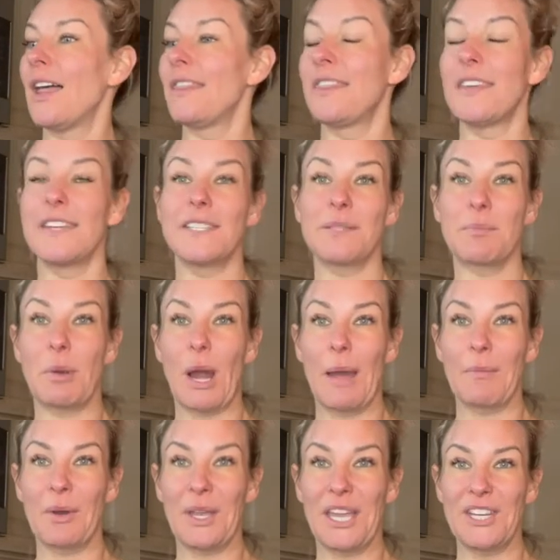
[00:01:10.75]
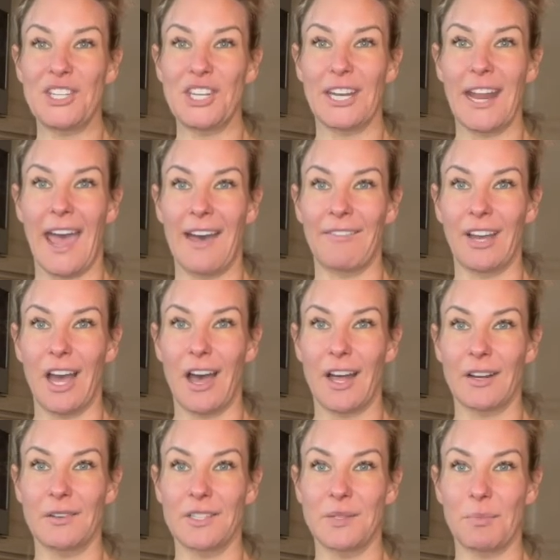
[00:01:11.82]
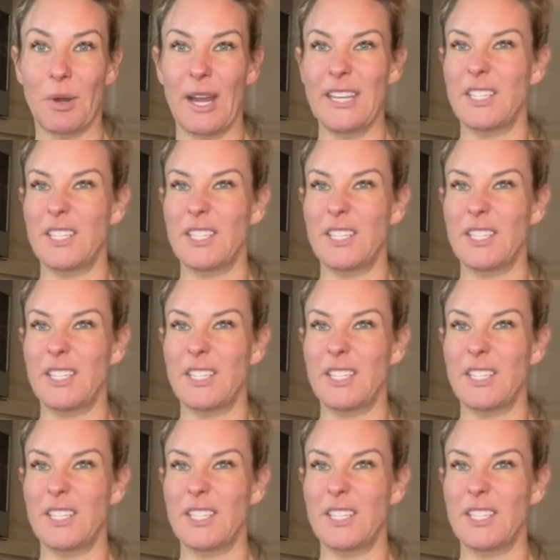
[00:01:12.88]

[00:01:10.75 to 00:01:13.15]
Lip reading: this Primal Kitchen avocado spray.